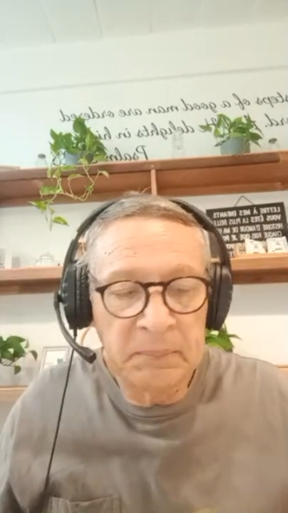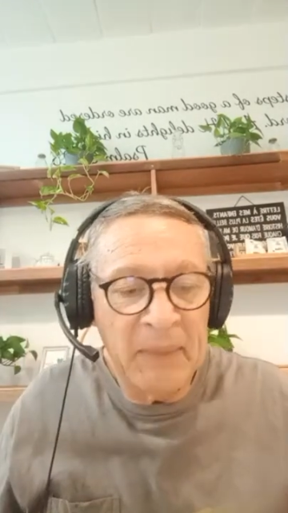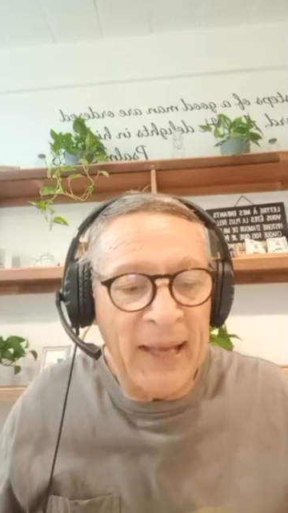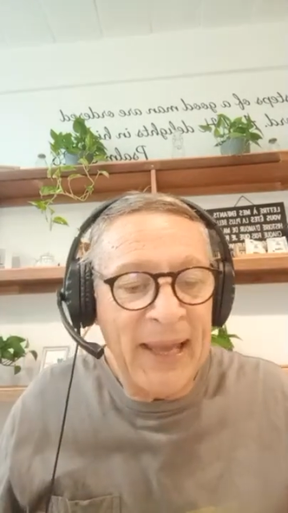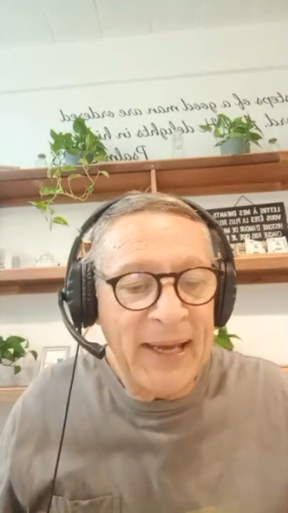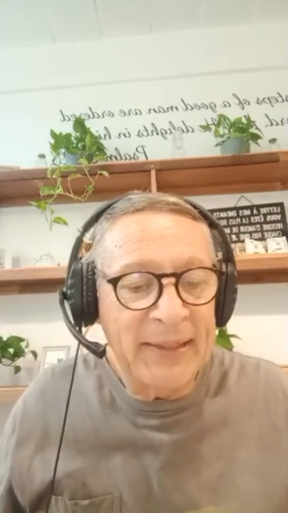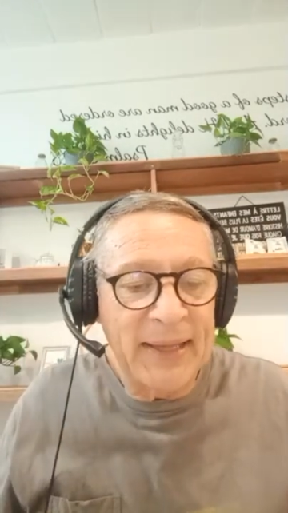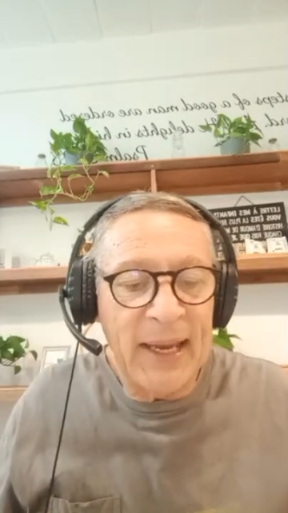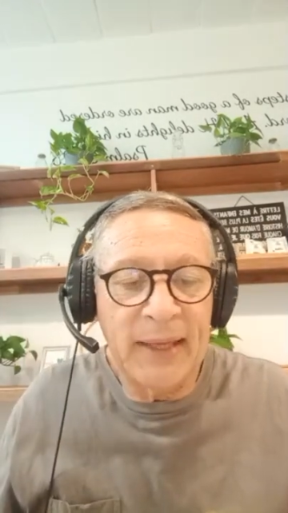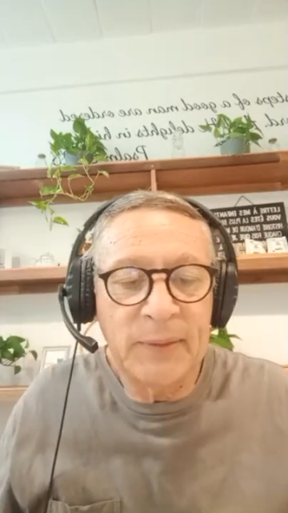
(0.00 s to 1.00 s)
My late
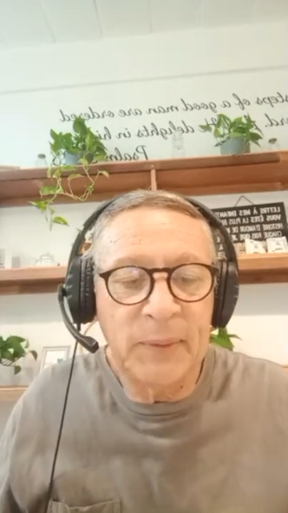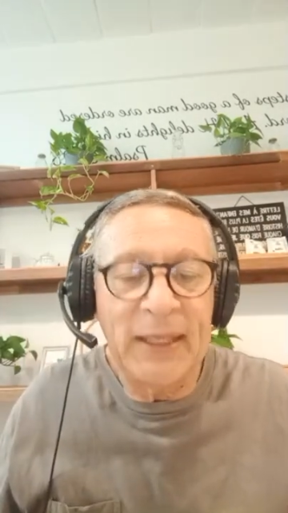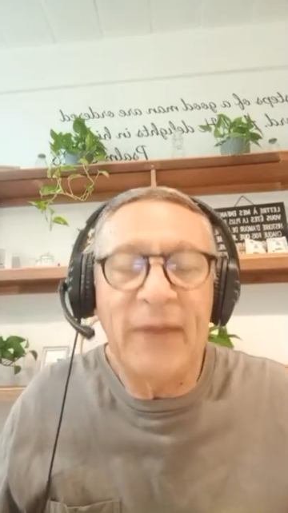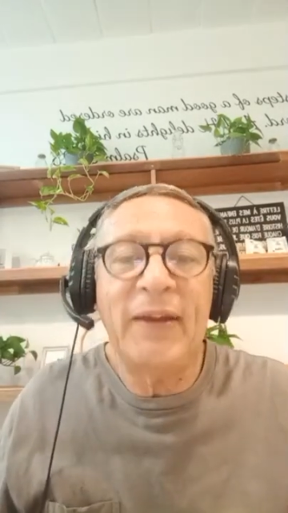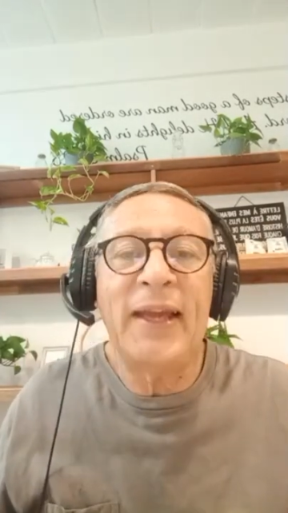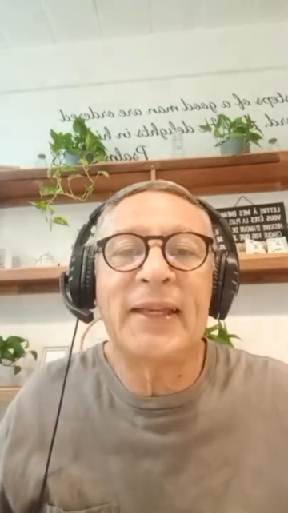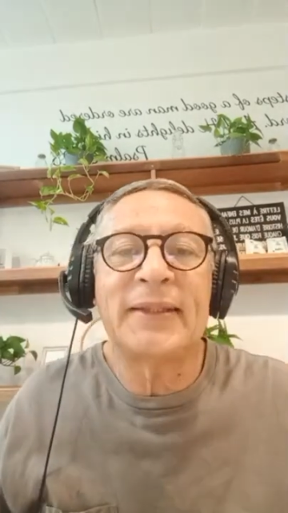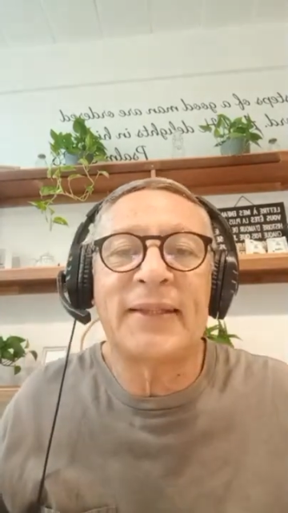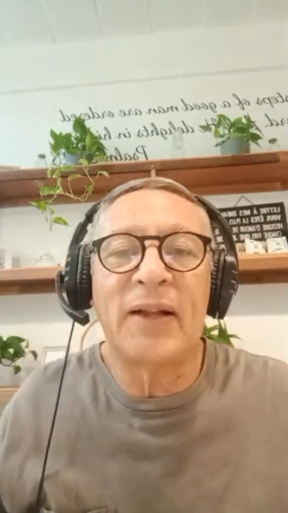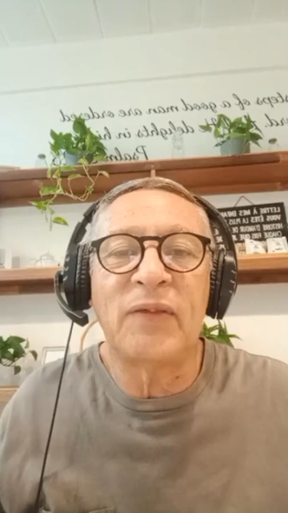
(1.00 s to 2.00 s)
dad, we never had
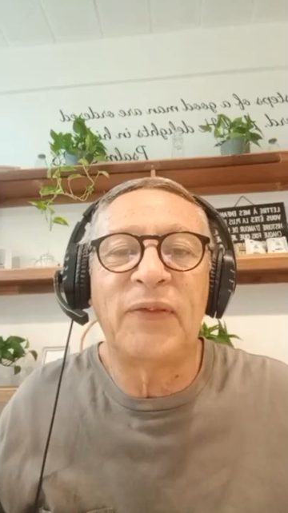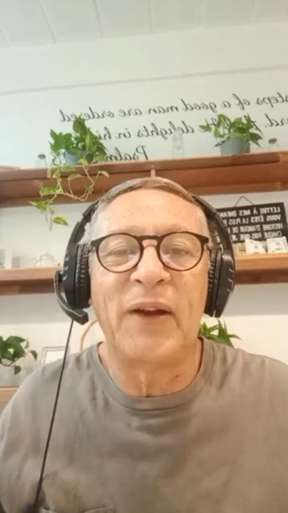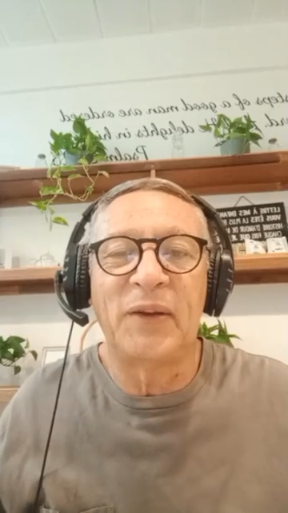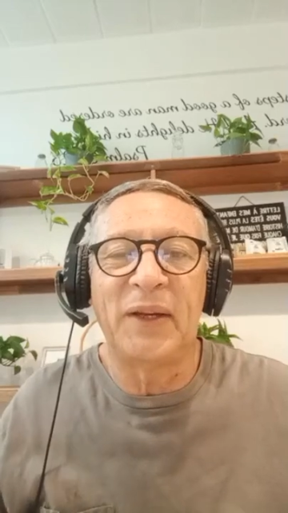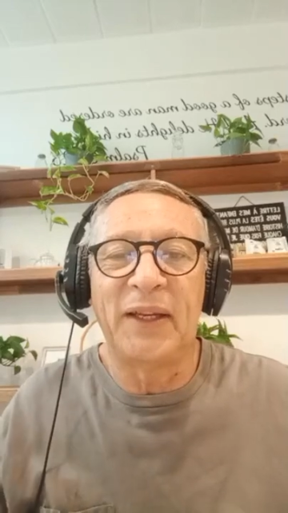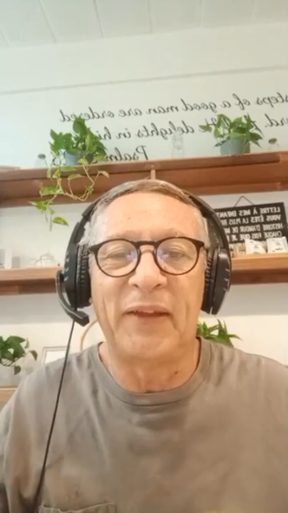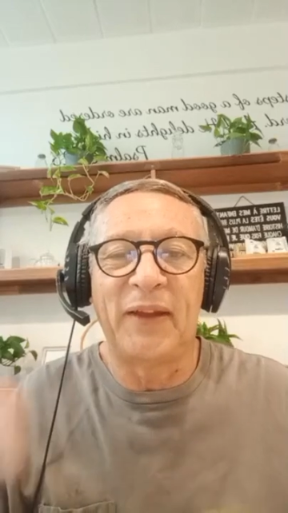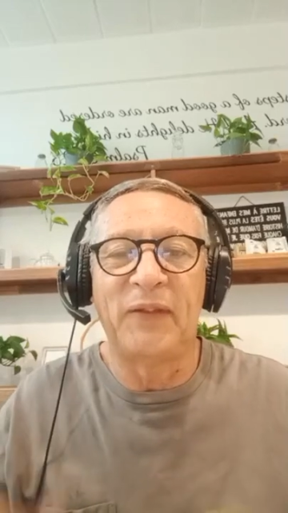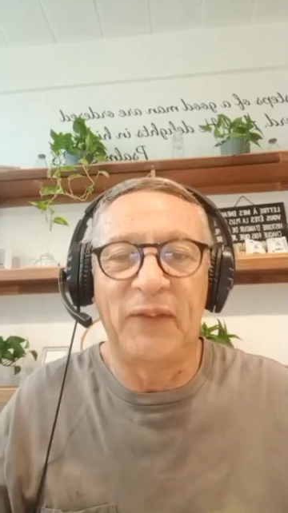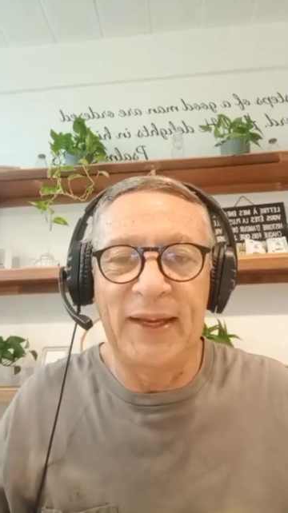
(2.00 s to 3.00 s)
a cell phone or any
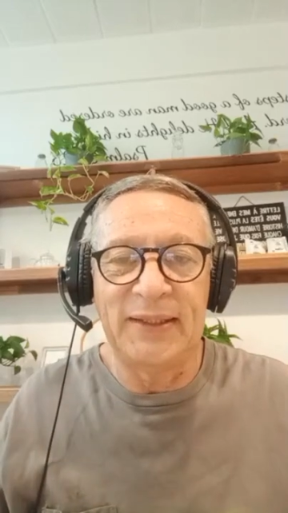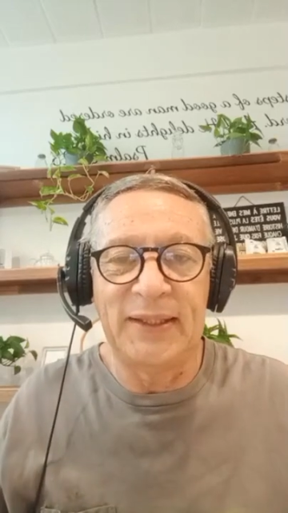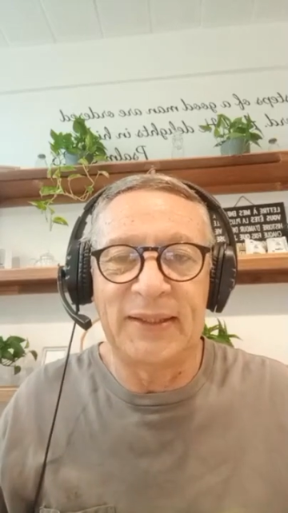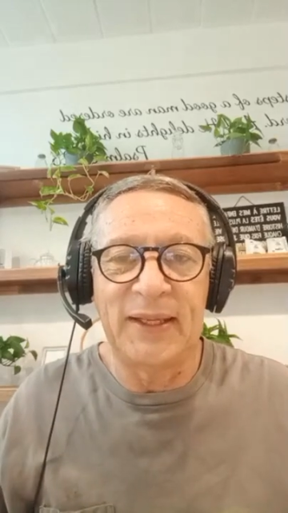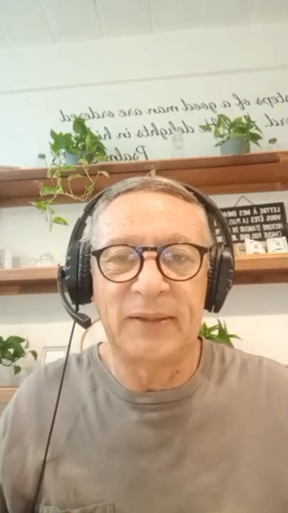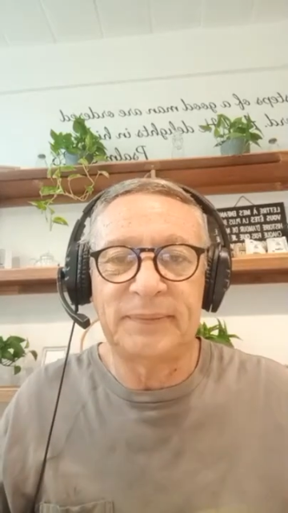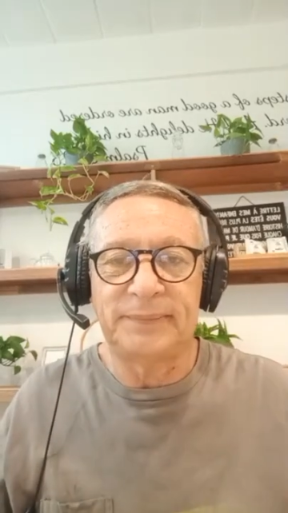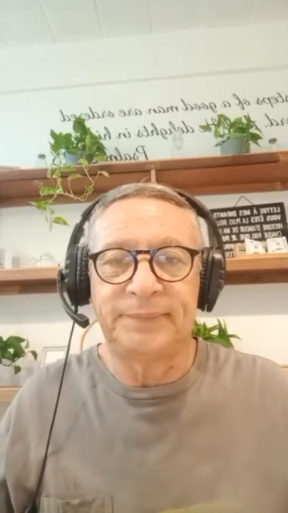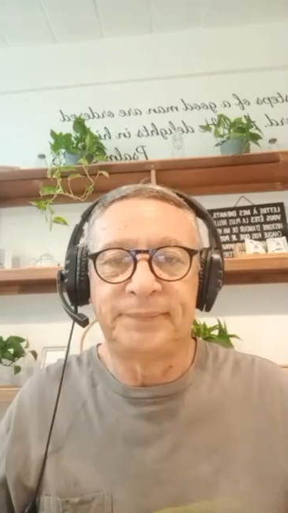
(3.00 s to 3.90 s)
other fancy stuff.